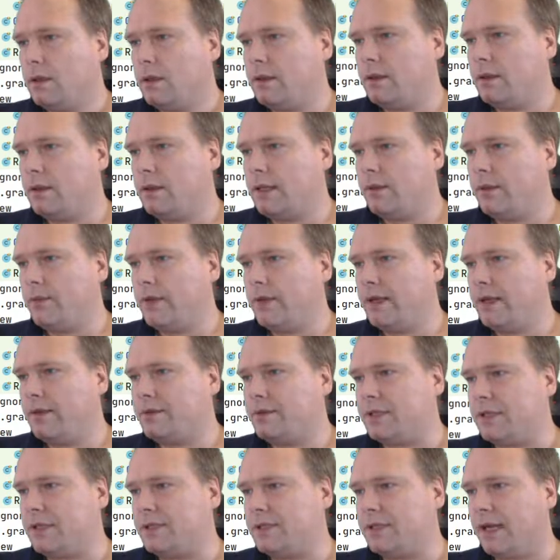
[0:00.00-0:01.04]
then we
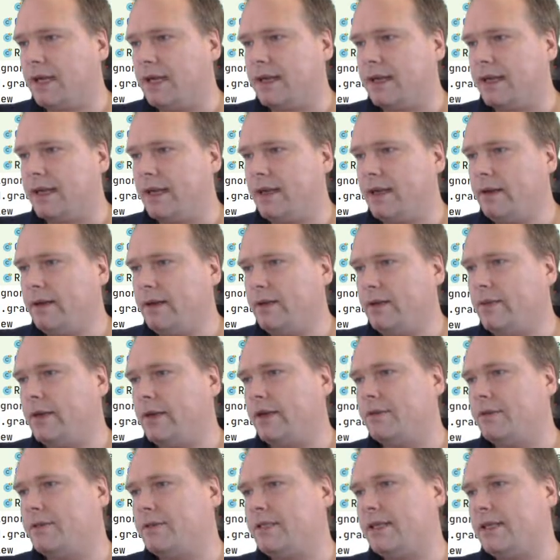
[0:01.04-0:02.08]
have set style again, and then we
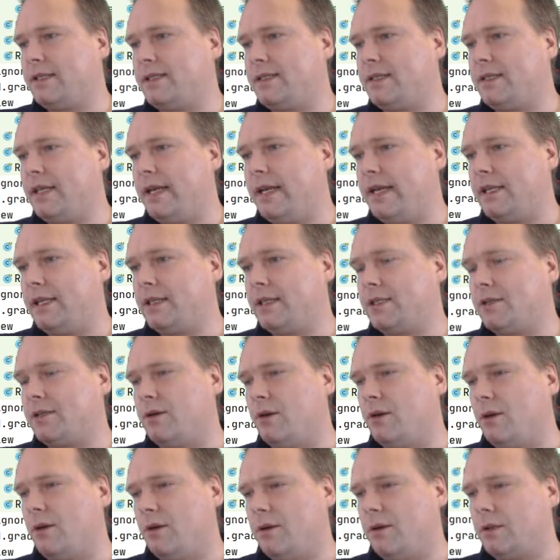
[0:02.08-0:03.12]
have set text
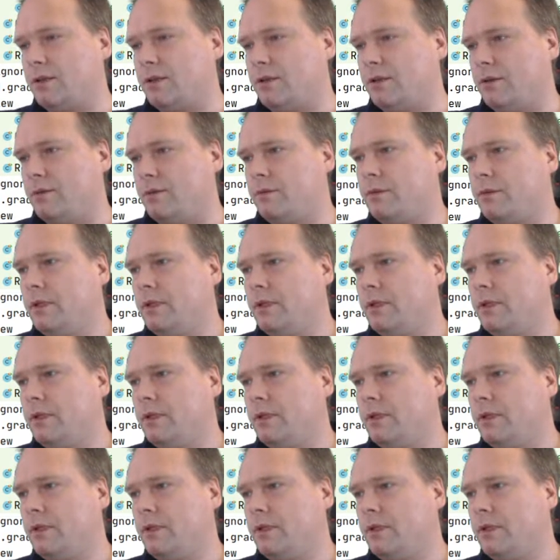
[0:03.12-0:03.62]
also.